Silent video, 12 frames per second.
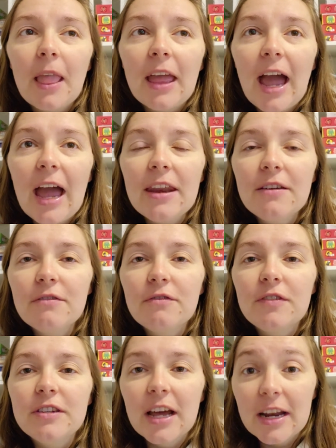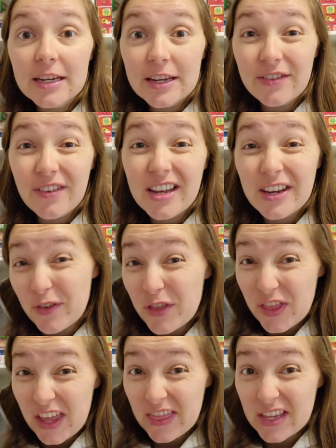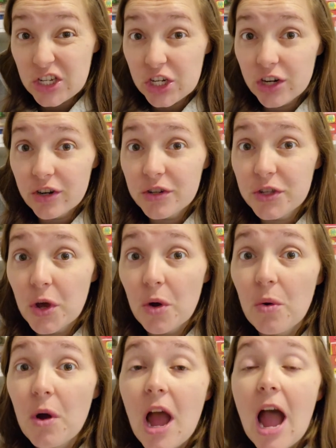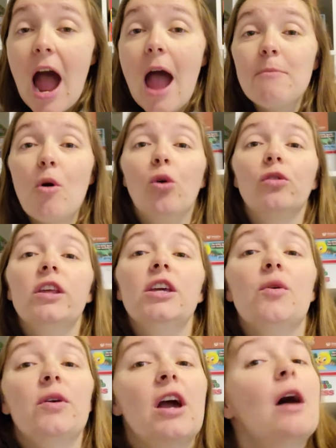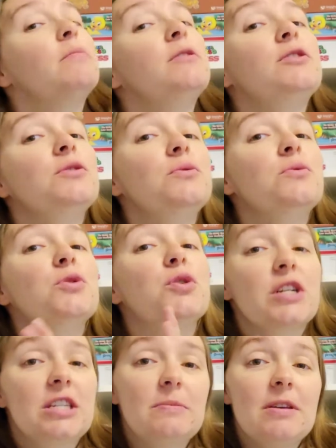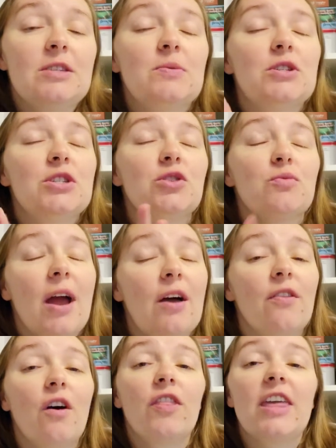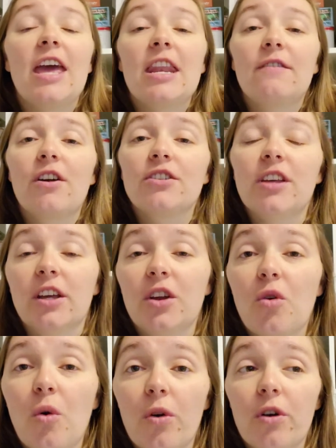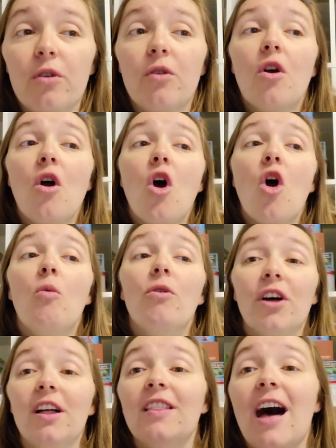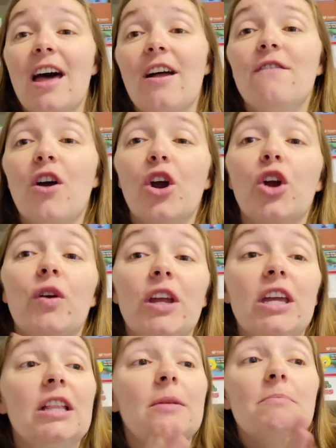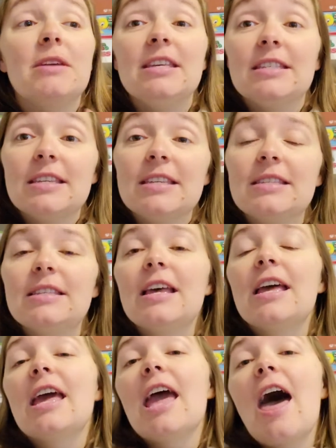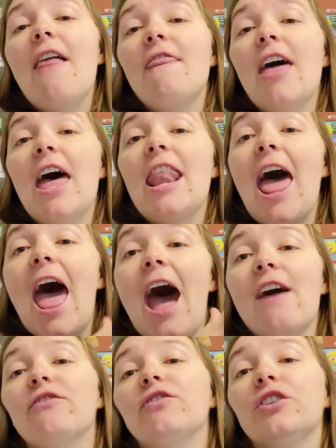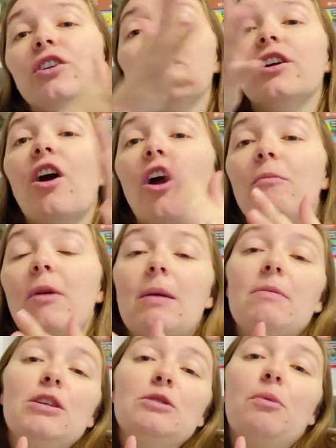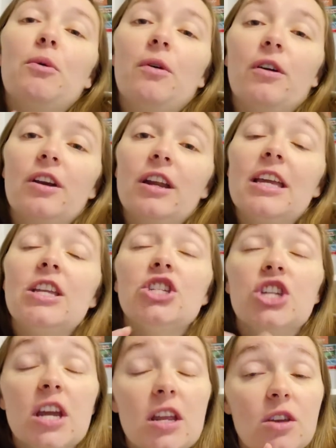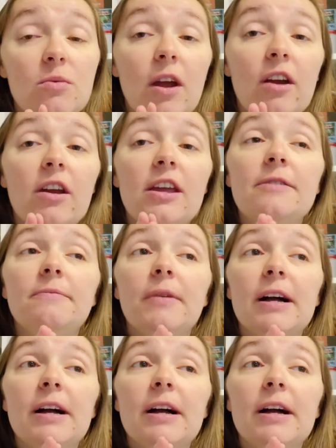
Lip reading: kind of done a different thing this year. So I'm only going up to Christmas, which is around the end of our second quarter, with a lot of our curriculum pieces. And then after our baby is born in January,